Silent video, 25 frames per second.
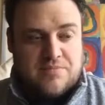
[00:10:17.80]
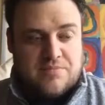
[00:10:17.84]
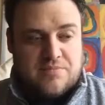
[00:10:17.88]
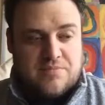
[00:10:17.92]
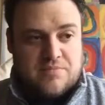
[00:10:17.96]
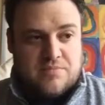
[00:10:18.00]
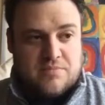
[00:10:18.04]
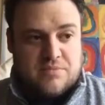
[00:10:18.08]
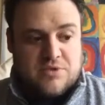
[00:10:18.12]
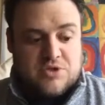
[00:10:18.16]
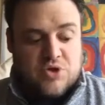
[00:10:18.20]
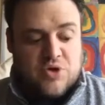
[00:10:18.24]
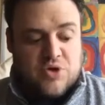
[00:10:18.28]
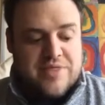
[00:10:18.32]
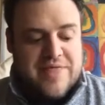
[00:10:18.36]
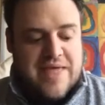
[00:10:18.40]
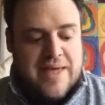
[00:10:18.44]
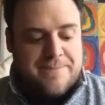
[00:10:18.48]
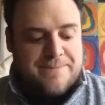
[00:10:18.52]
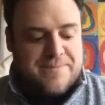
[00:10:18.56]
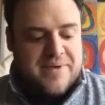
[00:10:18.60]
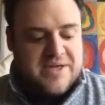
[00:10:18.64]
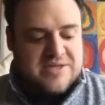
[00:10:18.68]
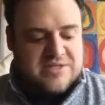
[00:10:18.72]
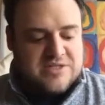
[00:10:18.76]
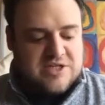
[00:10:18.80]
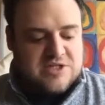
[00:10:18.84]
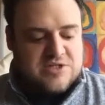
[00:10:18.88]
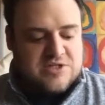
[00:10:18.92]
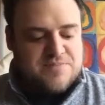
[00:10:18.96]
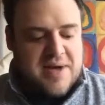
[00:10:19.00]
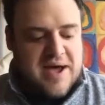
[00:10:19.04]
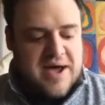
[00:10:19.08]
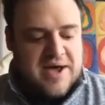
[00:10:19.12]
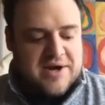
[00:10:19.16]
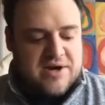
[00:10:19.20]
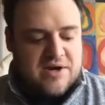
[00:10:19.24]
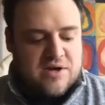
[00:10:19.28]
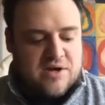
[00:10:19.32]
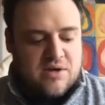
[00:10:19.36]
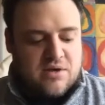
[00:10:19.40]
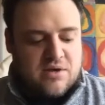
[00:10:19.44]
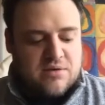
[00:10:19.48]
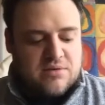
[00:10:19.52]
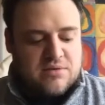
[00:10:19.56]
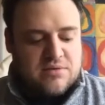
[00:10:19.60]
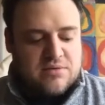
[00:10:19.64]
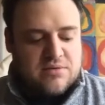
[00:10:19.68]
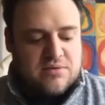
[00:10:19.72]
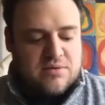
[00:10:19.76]
So in that business
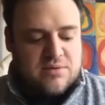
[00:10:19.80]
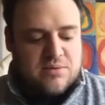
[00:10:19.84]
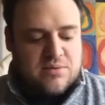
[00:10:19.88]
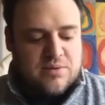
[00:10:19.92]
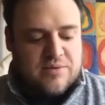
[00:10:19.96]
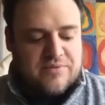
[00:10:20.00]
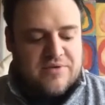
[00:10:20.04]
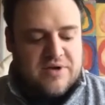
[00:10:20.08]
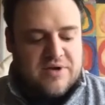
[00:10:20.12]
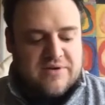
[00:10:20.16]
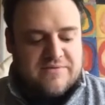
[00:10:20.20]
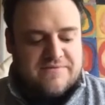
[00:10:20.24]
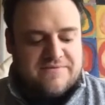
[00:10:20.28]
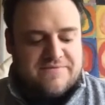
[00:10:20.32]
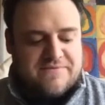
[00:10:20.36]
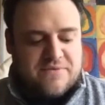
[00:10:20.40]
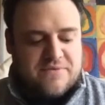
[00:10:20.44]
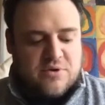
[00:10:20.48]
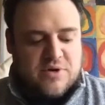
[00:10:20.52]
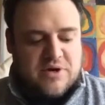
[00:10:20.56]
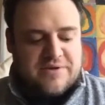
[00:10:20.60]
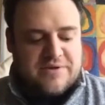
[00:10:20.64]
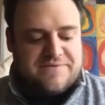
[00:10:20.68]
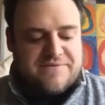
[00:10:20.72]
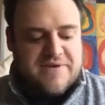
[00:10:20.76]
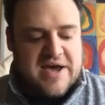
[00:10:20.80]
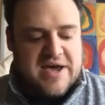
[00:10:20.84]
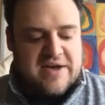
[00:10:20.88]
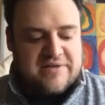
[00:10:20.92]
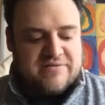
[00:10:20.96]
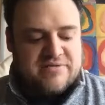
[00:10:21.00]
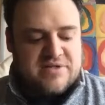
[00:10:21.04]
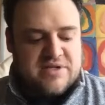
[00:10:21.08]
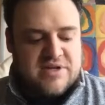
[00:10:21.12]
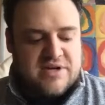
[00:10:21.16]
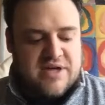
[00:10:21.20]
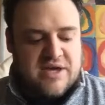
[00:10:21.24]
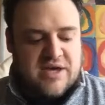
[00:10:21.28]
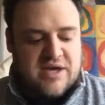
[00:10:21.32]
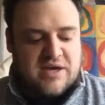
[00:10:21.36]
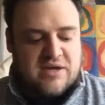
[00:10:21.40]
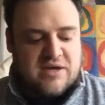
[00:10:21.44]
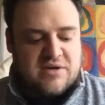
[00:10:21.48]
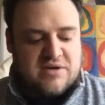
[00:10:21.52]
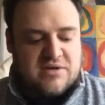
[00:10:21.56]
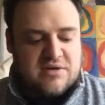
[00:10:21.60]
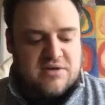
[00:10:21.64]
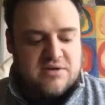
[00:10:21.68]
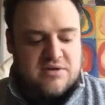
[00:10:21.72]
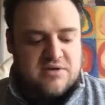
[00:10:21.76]
model, we've done 45 to date
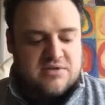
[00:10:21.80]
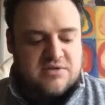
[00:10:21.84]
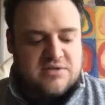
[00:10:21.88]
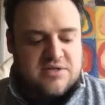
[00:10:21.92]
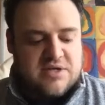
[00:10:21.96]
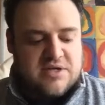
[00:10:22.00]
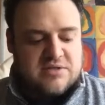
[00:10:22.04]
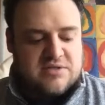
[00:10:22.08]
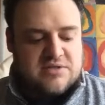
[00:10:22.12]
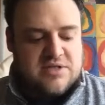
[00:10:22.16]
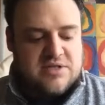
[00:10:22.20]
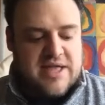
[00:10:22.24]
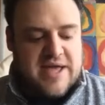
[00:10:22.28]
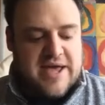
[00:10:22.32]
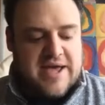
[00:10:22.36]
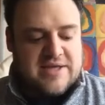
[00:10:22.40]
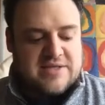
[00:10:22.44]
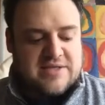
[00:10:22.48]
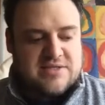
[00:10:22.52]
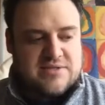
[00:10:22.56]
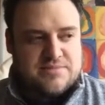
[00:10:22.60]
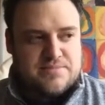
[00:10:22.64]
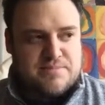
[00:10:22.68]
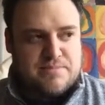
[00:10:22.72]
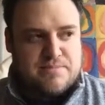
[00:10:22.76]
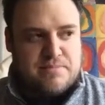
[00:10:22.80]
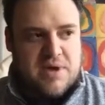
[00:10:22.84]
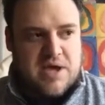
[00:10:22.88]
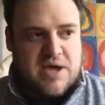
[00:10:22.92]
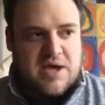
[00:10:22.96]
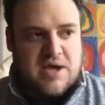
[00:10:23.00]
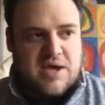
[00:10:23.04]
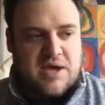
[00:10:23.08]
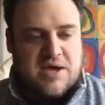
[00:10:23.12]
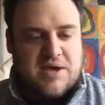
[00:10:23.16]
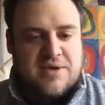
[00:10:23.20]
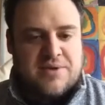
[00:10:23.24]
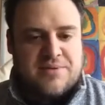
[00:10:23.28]
since last May.